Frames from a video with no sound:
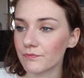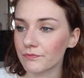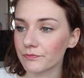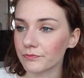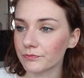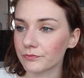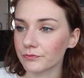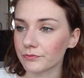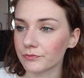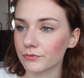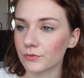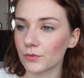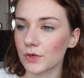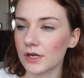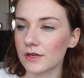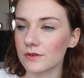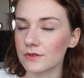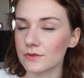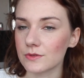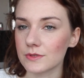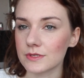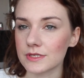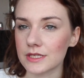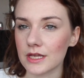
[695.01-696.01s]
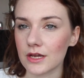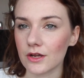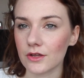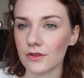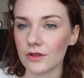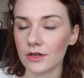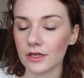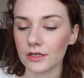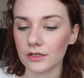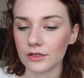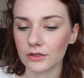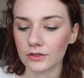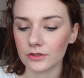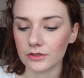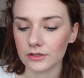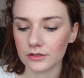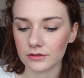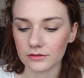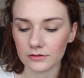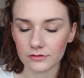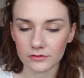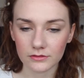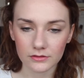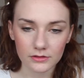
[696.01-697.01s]
what else was there that I
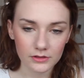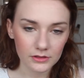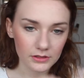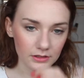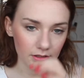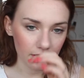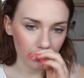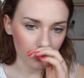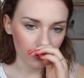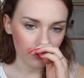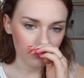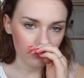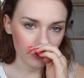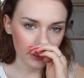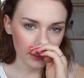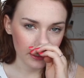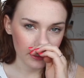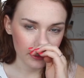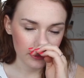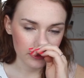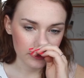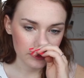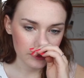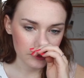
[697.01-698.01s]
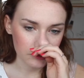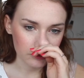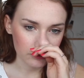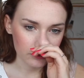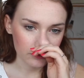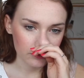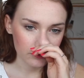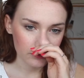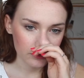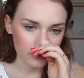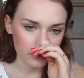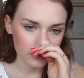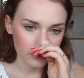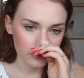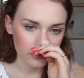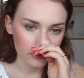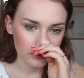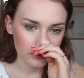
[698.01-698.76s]
couldn't get my hands on?